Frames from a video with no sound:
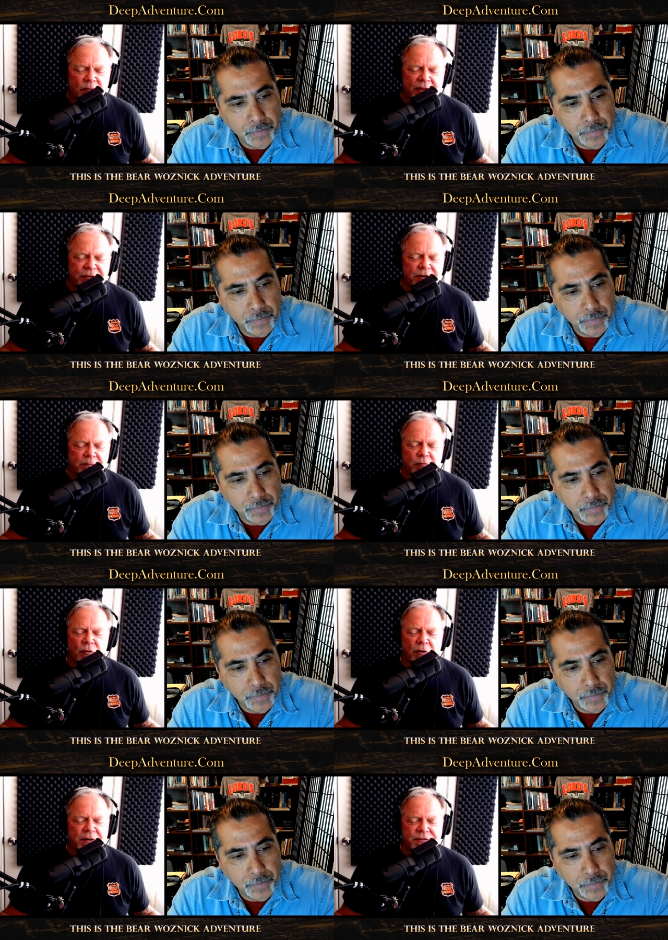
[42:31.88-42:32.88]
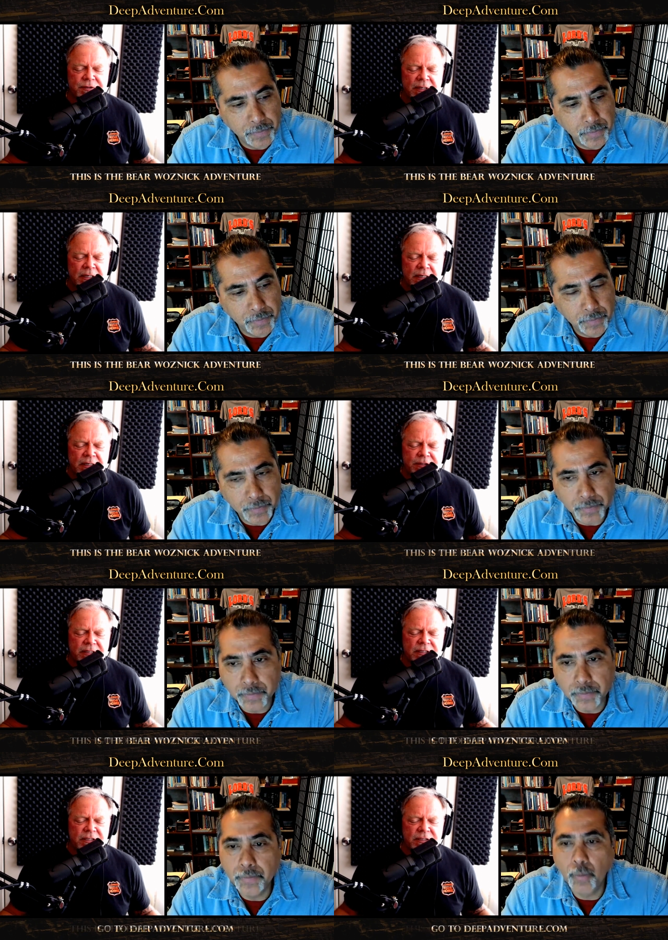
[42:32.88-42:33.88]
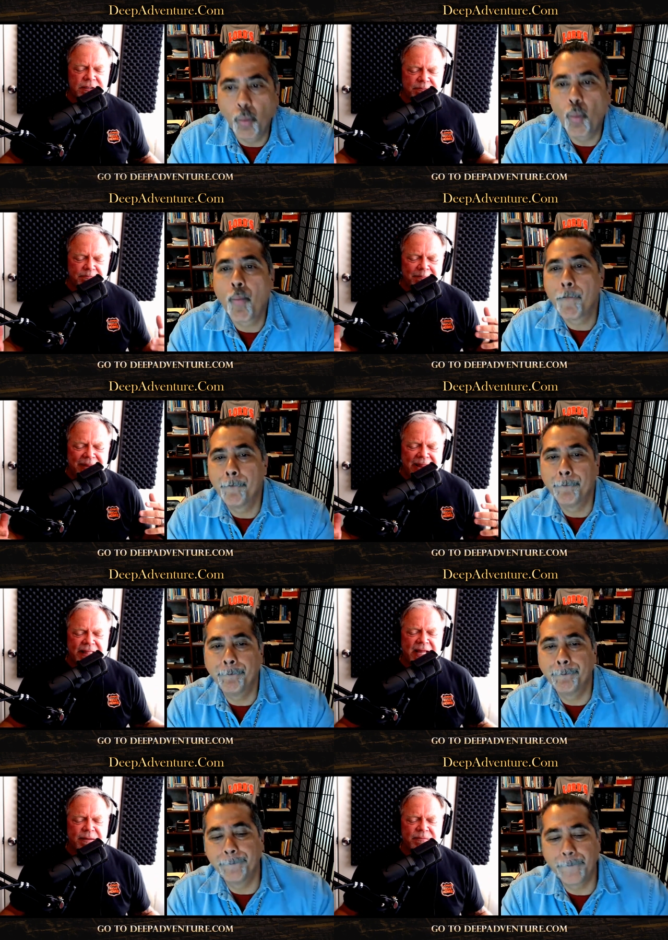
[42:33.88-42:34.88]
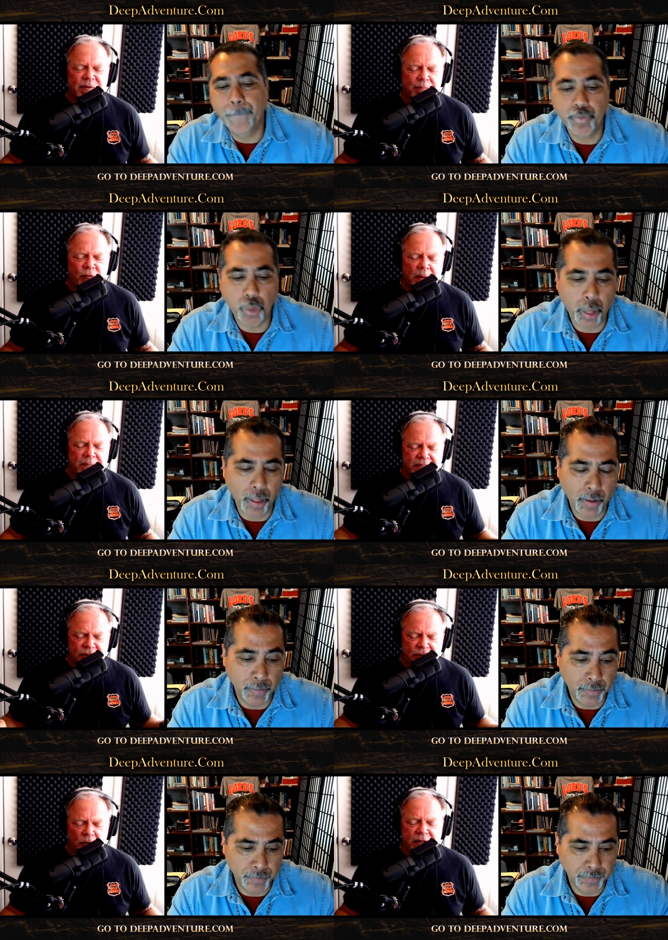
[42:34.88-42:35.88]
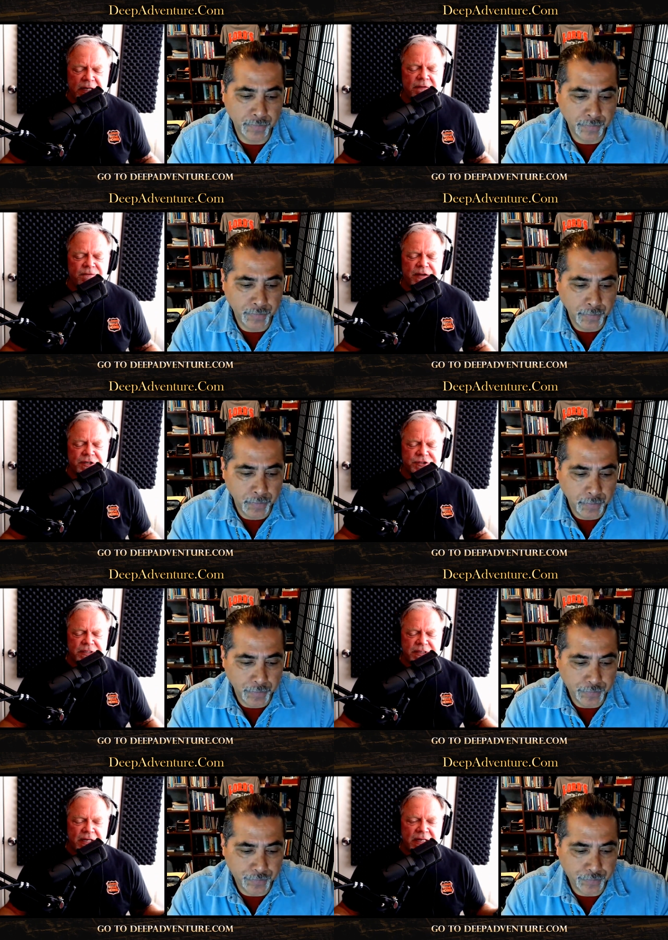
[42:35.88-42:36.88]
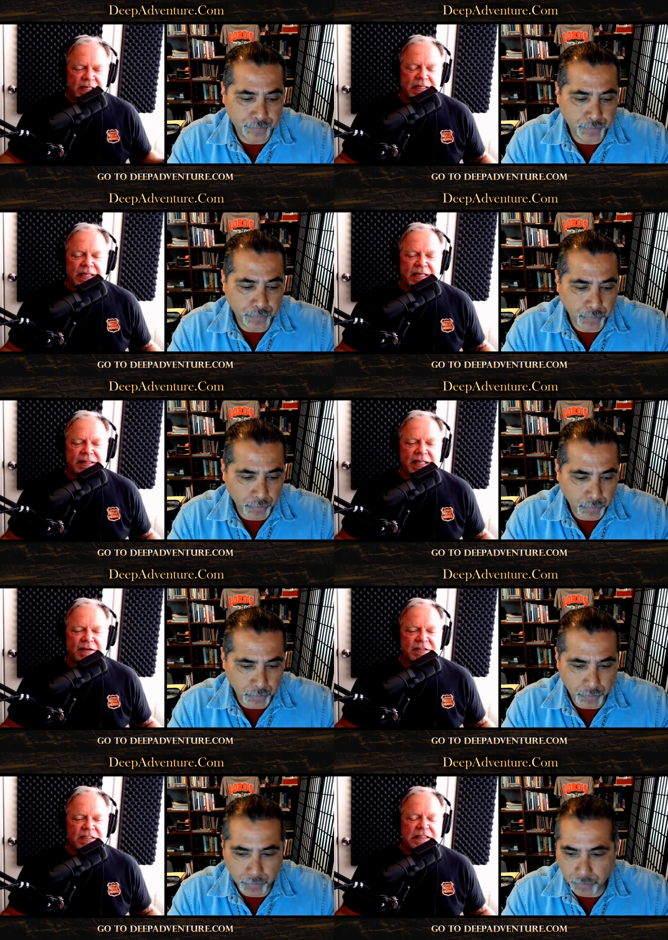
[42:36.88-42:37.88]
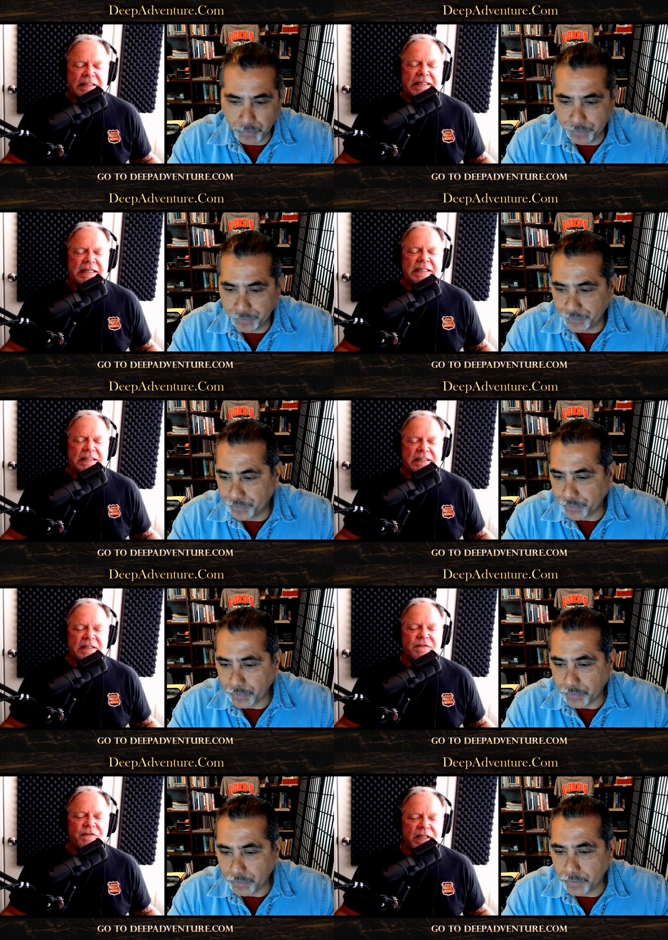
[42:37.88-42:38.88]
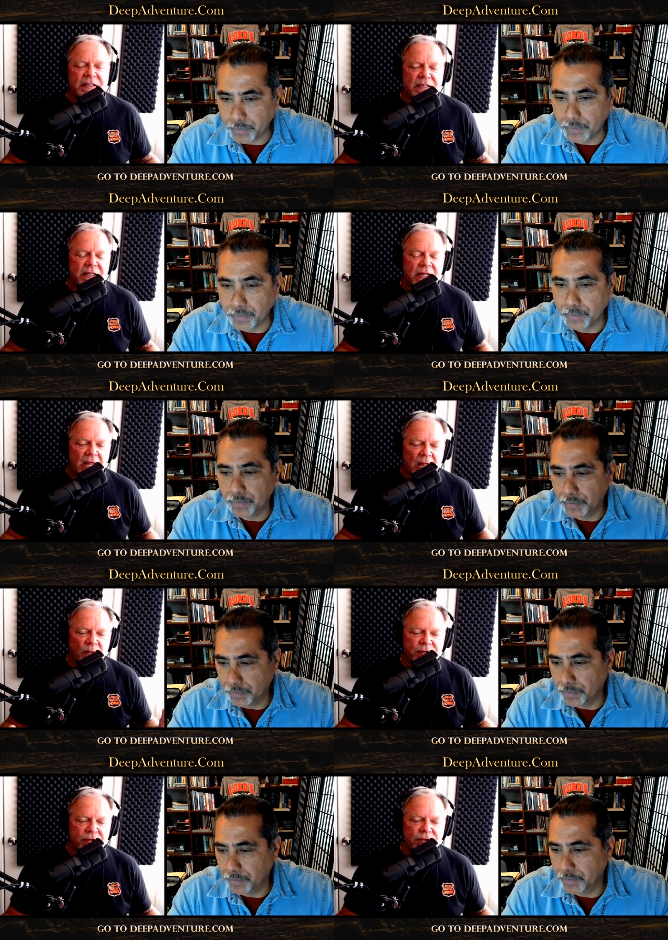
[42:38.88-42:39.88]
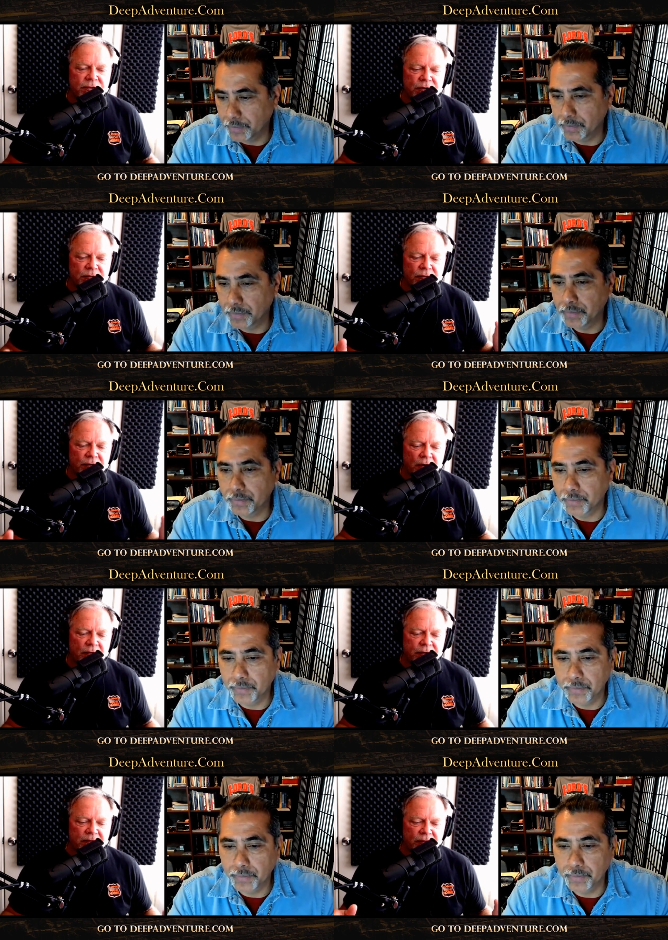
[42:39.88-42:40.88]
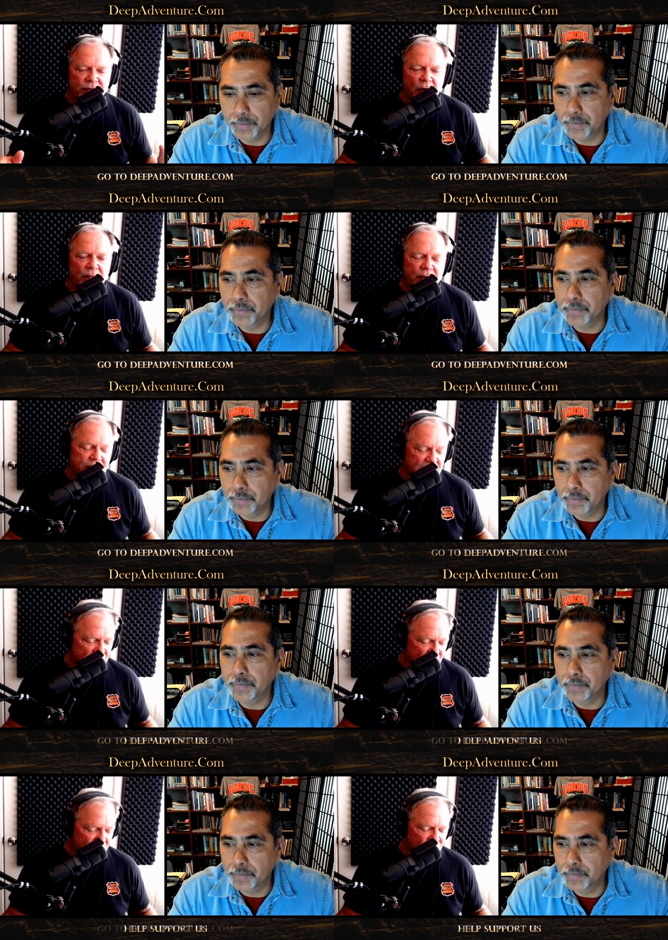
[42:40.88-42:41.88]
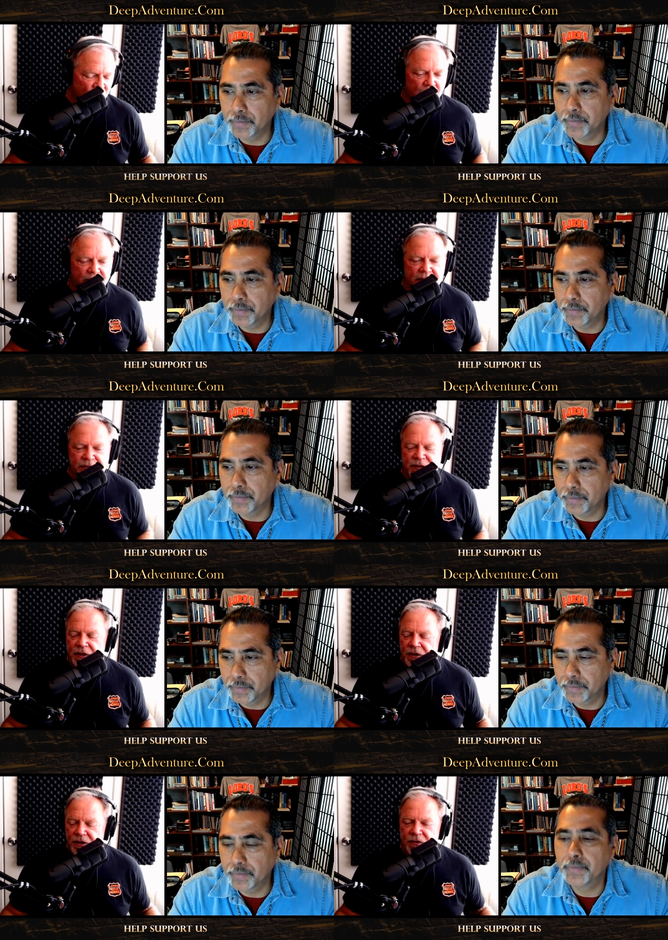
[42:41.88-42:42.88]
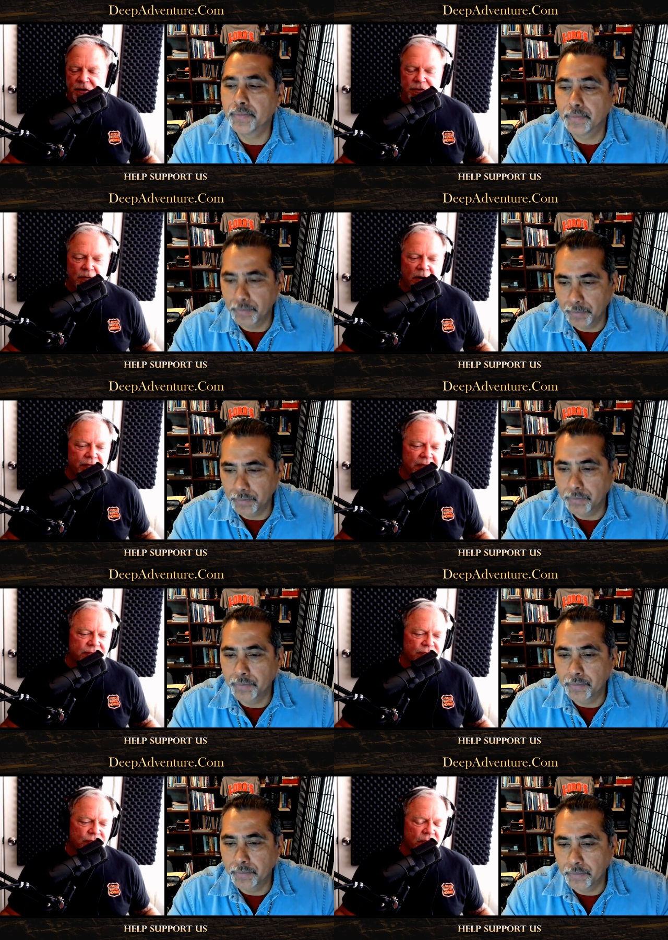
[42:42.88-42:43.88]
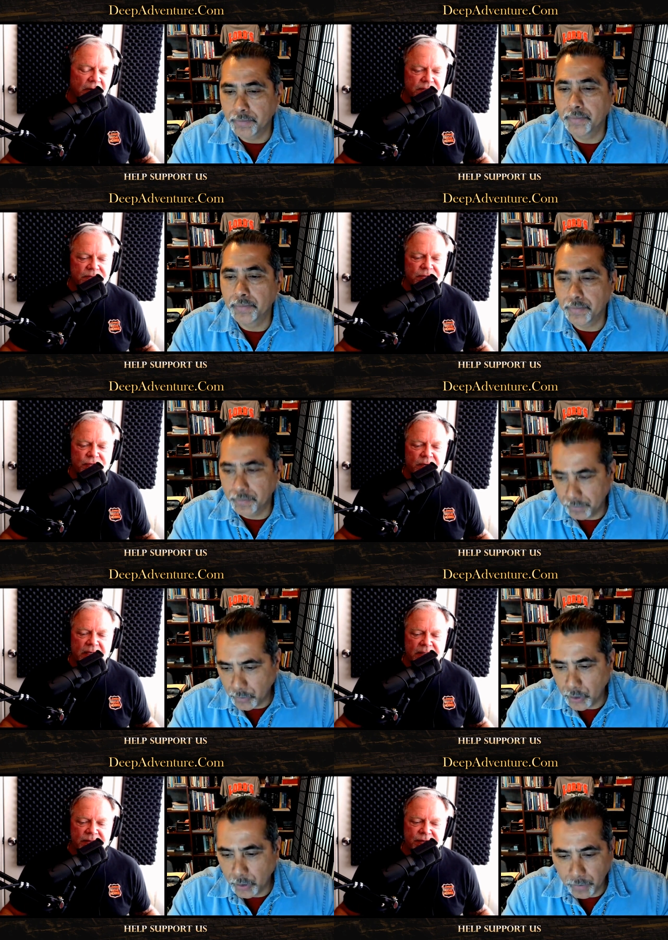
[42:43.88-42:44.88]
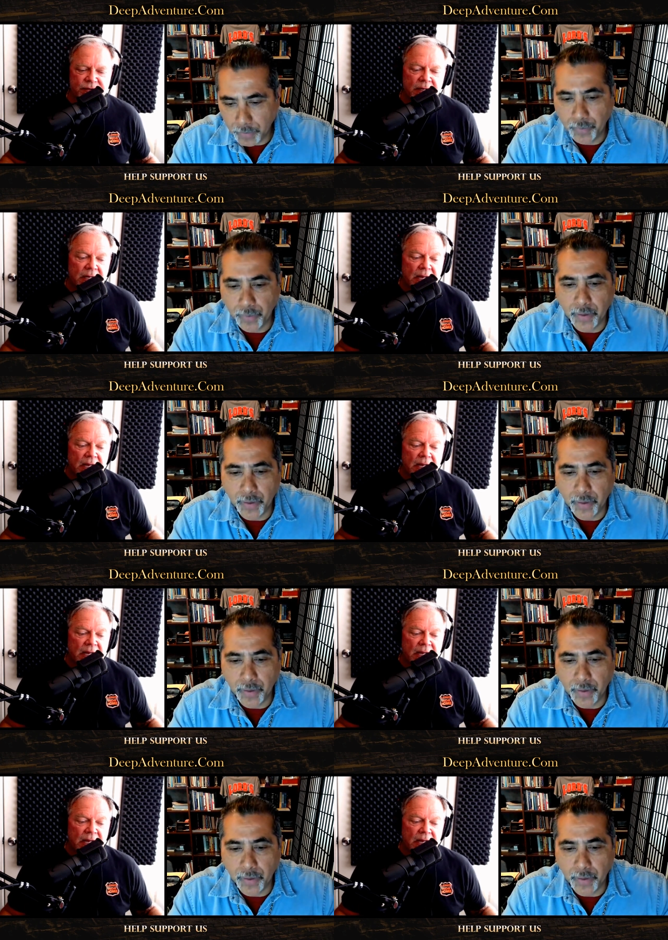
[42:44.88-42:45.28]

Speaker 1: right through your pores. Just make that appointment, go to confession, get that clean, clean feeling. And when you do, you'll know you'll know that you can conquer the world because you can do all things through Christ who strengthens you.